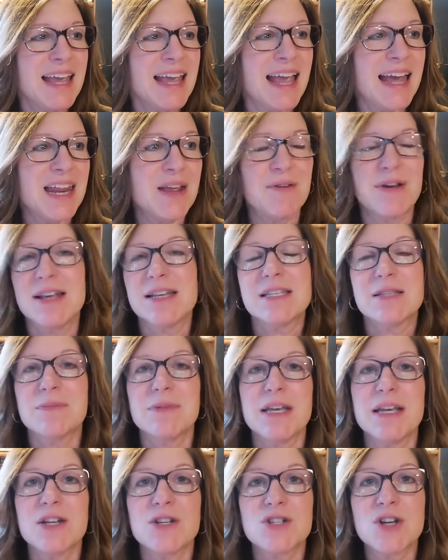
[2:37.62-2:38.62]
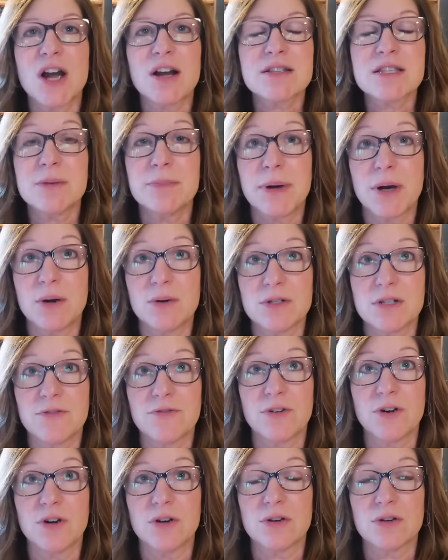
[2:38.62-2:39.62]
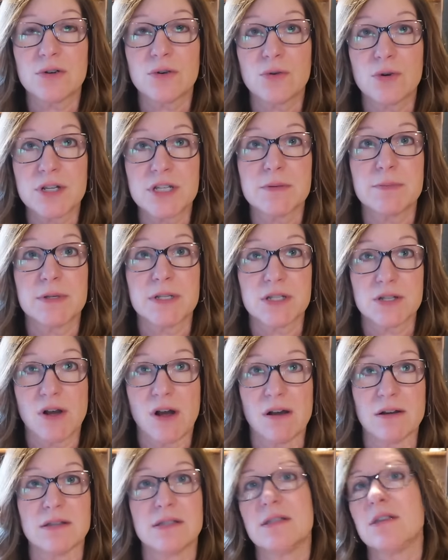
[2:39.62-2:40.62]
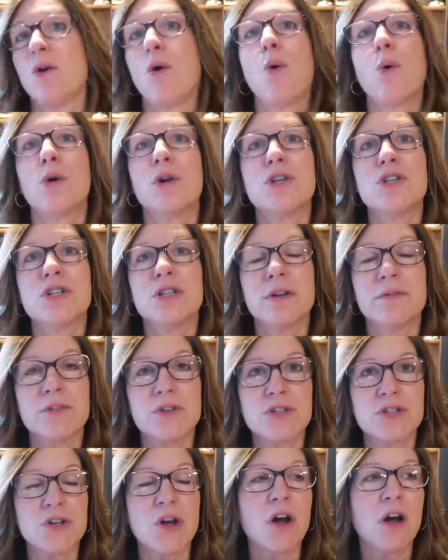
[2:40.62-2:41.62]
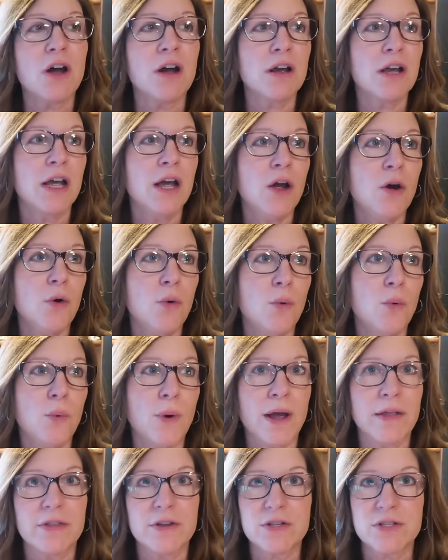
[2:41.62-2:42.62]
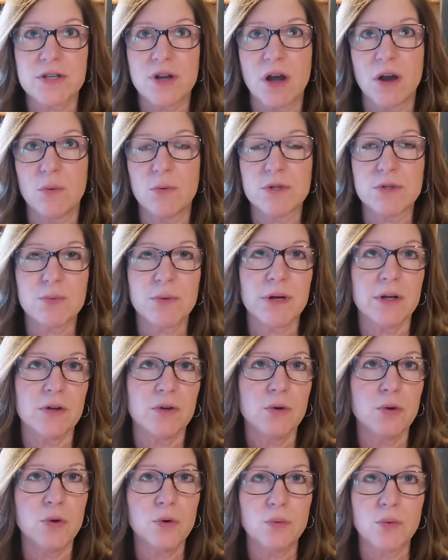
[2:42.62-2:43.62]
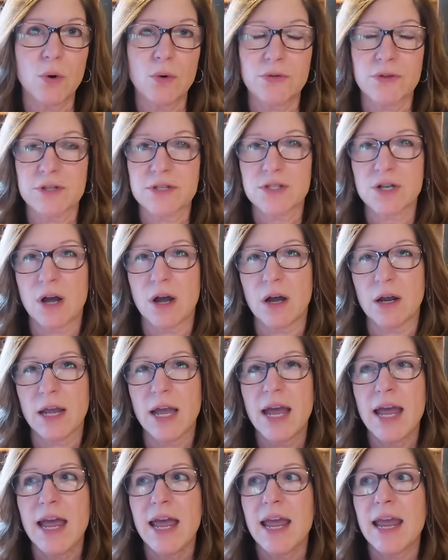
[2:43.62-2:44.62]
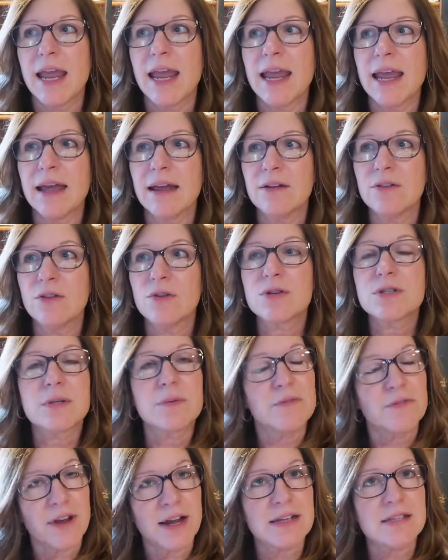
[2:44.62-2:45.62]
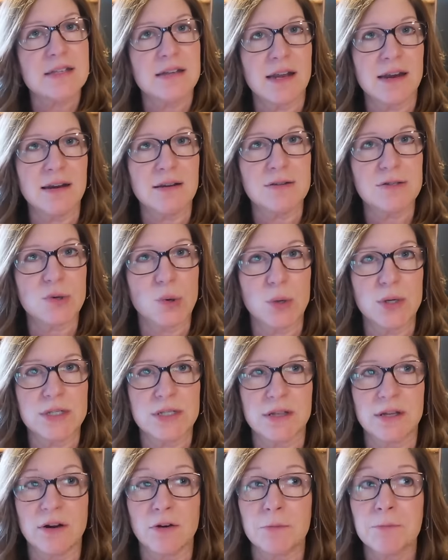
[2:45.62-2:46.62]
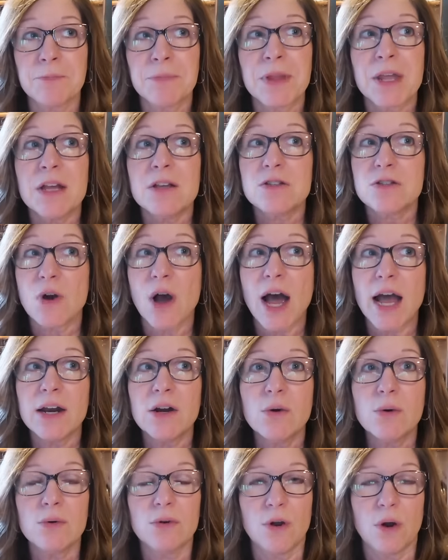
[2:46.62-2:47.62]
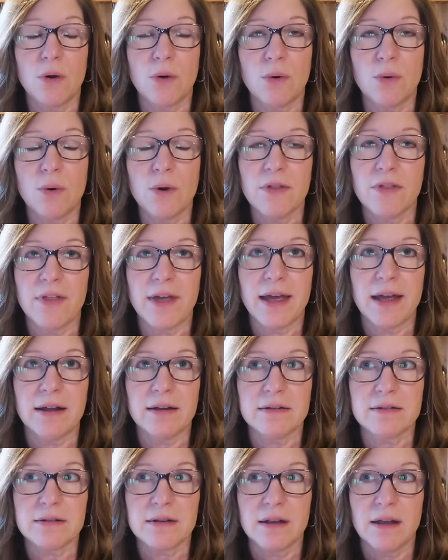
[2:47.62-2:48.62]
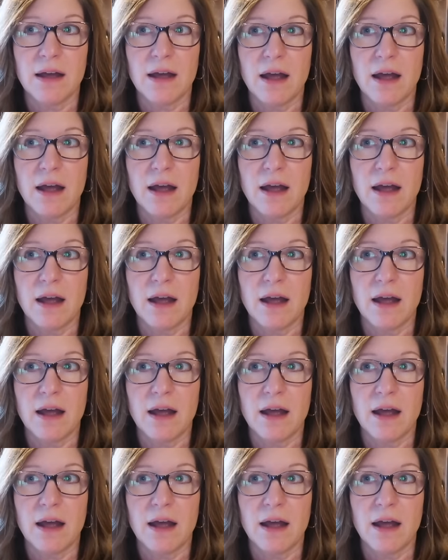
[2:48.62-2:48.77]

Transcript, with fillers: Anyways, it talks about different Christmas songs, the origin of the song, when the song was written, who wrote the song, and there's some fascinating stories in there. So I don't know that